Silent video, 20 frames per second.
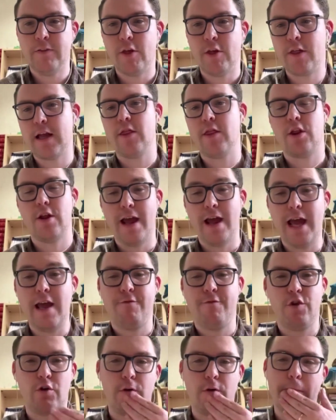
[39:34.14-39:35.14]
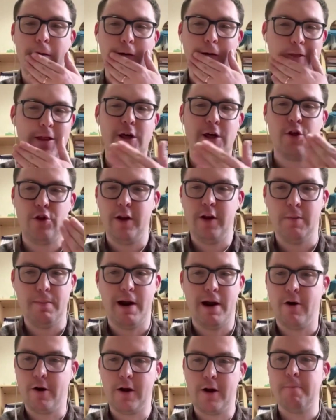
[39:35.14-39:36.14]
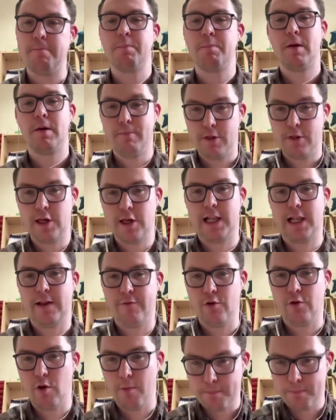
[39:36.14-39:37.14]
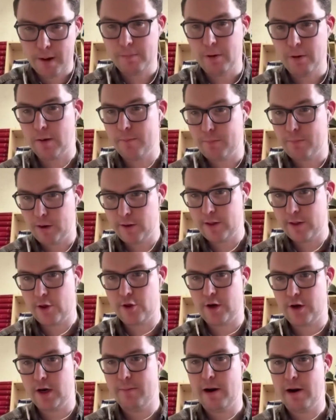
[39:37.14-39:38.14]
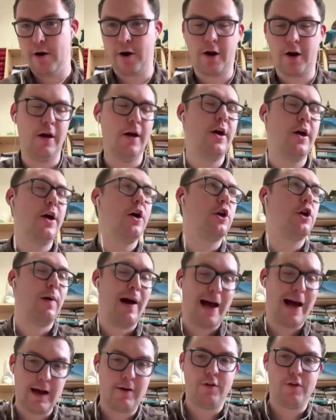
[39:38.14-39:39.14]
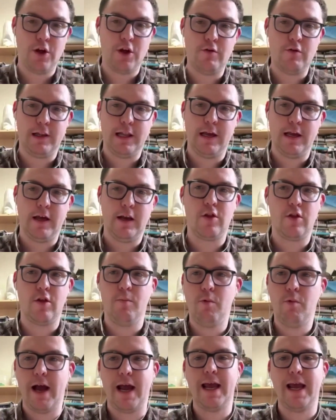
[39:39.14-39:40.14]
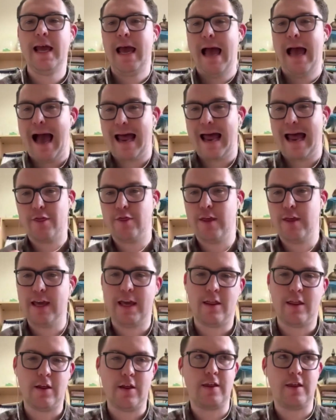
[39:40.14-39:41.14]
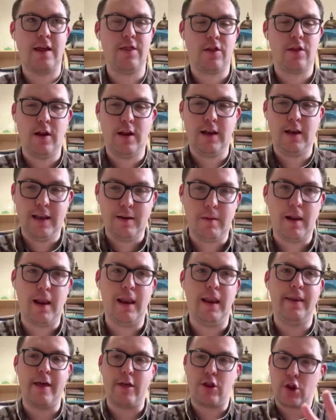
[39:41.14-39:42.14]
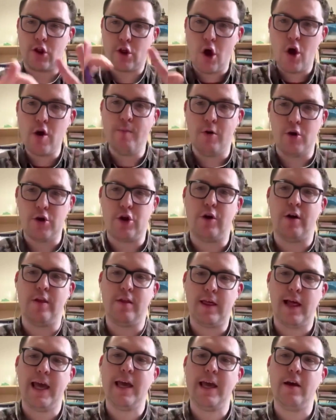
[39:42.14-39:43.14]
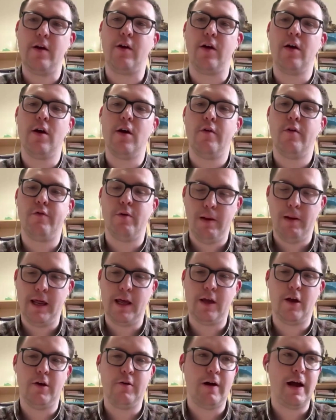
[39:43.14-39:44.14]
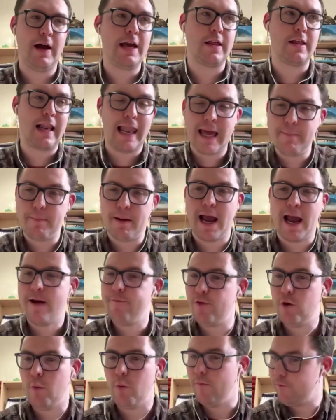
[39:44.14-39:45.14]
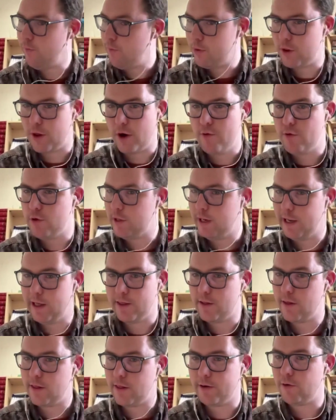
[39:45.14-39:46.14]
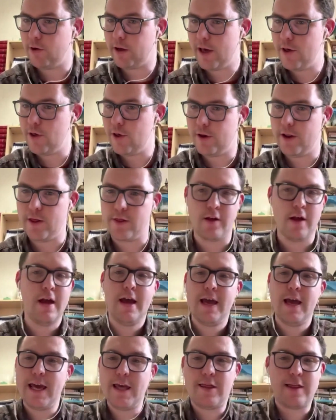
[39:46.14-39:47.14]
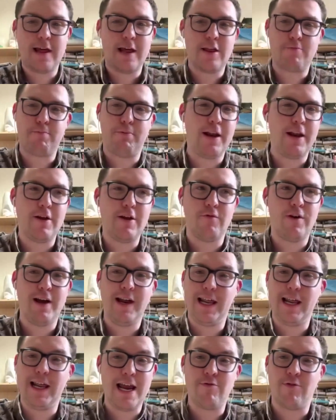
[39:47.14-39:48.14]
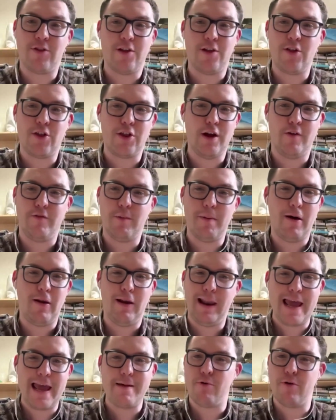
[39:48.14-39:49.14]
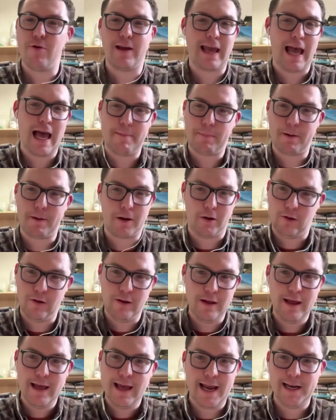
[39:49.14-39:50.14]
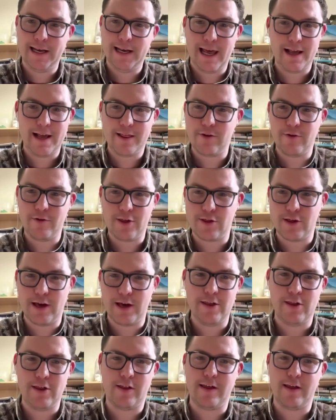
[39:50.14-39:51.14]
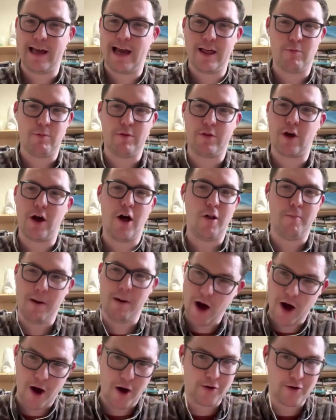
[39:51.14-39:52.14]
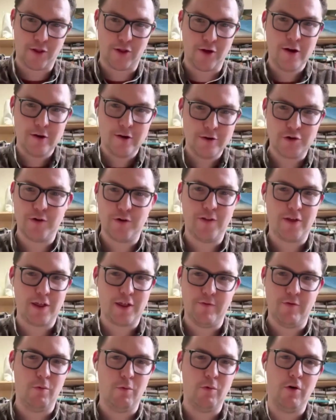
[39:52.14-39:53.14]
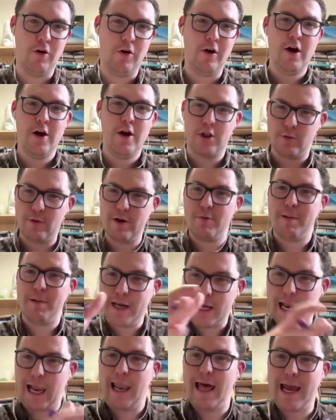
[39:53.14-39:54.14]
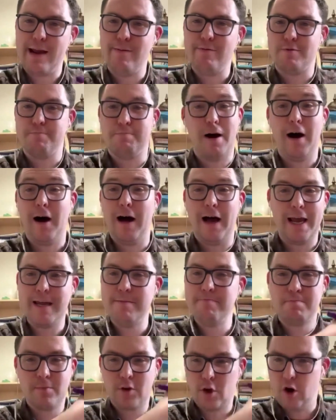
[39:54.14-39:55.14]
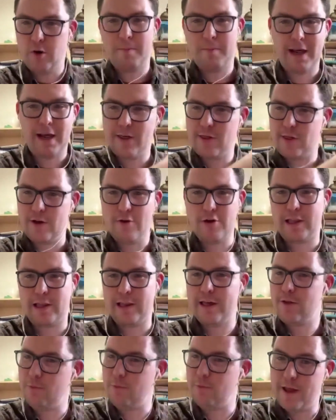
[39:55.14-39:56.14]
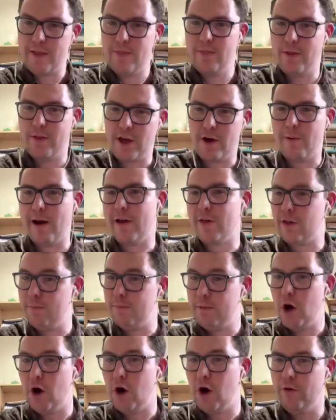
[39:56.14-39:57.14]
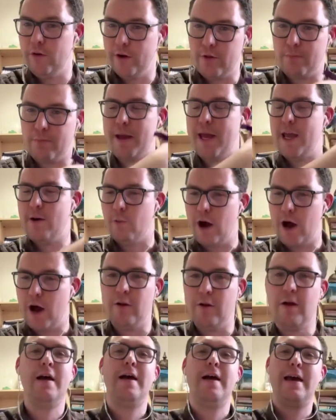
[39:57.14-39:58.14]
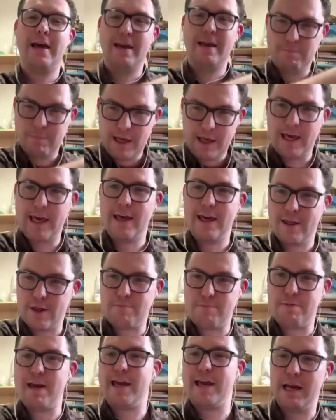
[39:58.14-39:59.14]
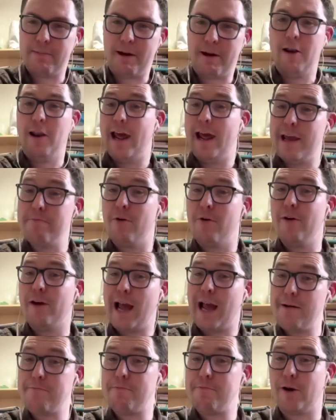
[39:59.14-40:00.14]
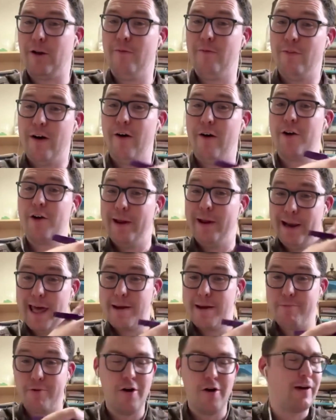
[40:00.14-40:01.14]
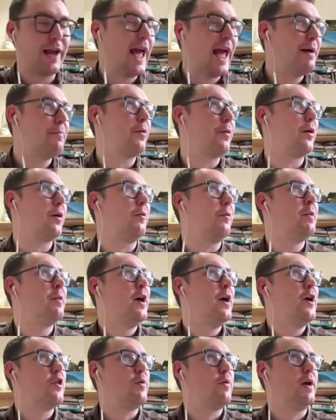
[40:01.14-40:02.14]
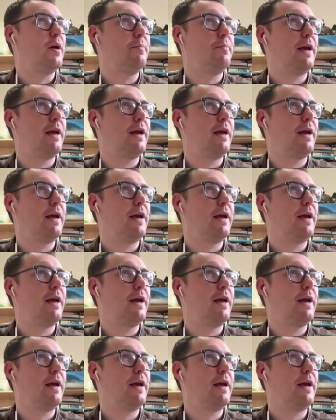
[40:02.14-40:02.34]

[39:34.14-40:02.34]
in the sense that if you're a politician in America, particularly if you're a Republican politician in America, you have to use Lincoln in some way. And I think it's the sense that there's so much you can take from Lincoln, right? He's claimed by everyone from socialists to segregationists. He says plenty of really interesting stuff about labor and capital in letter exchanges he has with Karl Marx during the Civil War. So he's been claimed by communist socialists within the US and beyond as being, well, he's speaking about labor and capital and valuing labor over capital. So